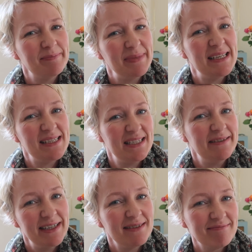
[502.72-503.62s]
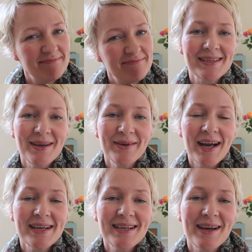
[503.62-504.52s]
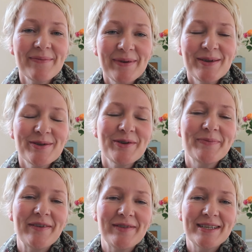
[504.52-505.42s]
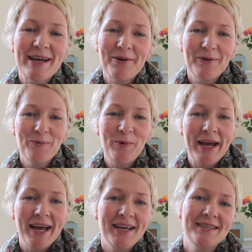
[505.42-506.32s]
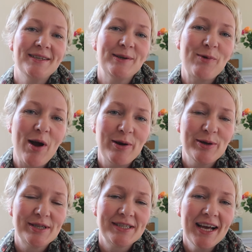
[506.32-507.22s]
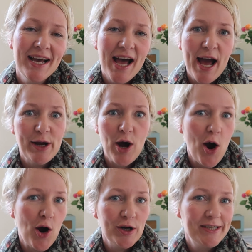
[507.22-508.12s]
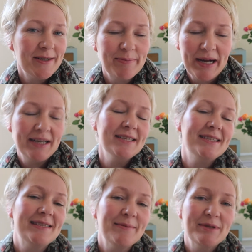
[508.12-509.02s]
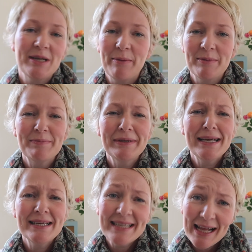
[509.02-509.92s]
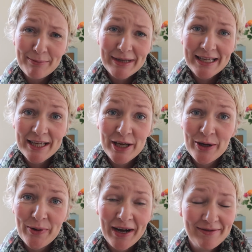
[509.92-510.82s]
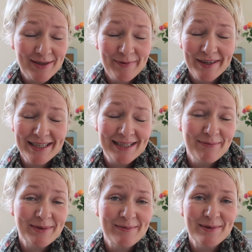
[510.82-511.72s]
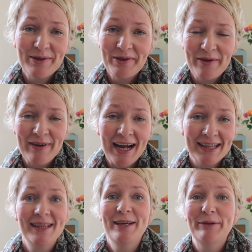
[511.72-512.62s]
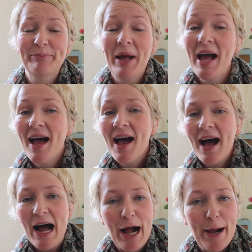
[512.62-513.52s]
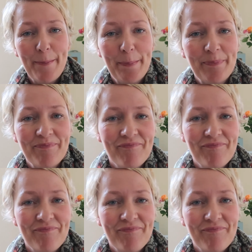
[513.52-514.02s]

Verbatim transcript: bits to it so guys I hope you enjoyed my video on weird and gross and odd pregnancy symptoms, please tell me that you have some of these symptoms or that you've had them. Um,